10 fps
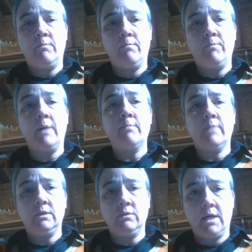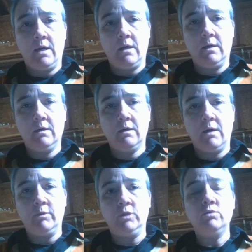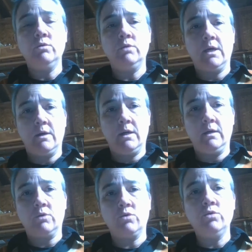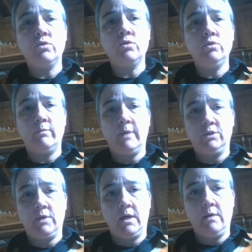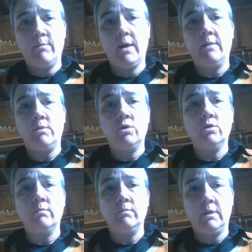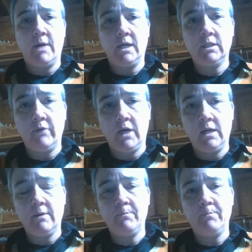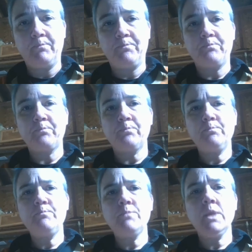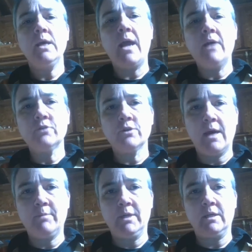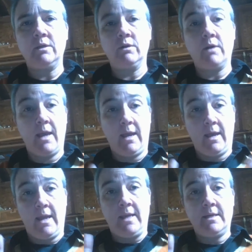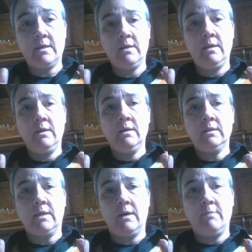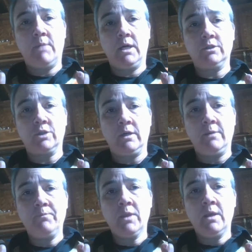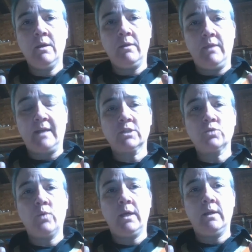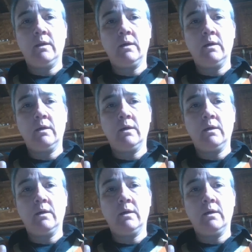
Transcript: Bam Batukaya, Apadu Dharanaya, Kuru Batukaya, Bam Om Namah Shivaya. And after that particular 8-time mantra, that's when